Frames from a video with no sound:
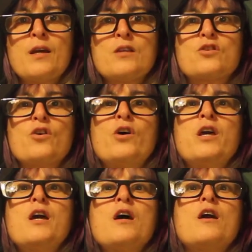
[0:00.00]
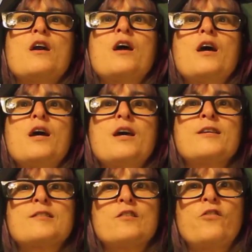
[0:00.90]
So here
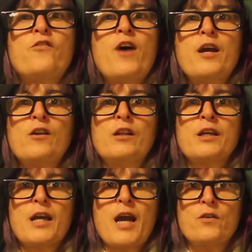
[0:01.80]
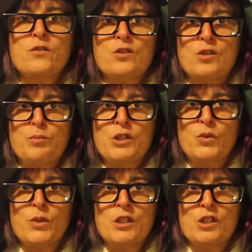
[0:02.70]
is the final encounter
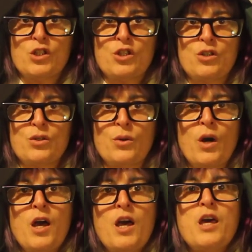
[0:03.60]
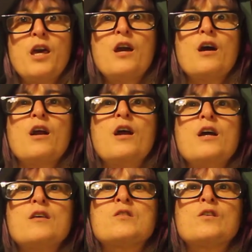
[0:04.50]
between the two. Here
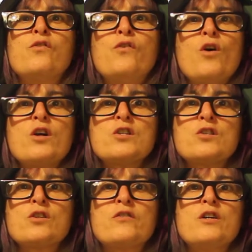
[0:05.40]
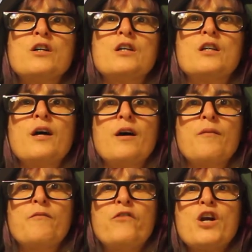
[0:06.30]
is the force of good
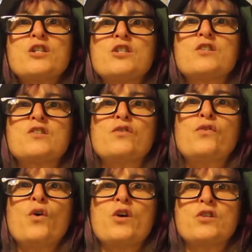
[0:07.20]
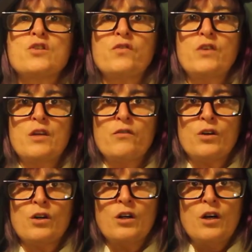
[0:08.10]
versus the force of
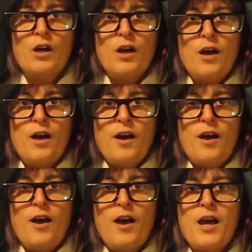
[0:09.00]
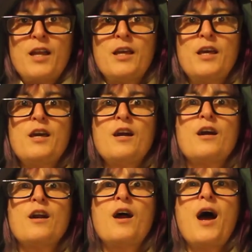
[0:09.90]
evil. And
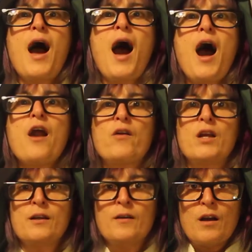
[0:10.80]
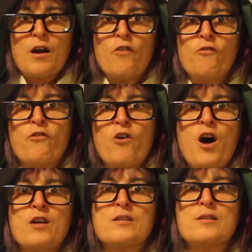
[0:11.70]
here Harry
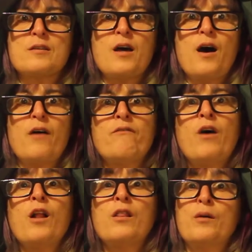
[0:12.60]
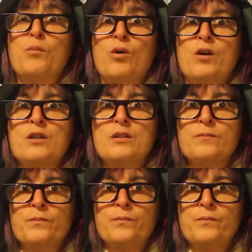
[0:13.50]
confronts Voldemort.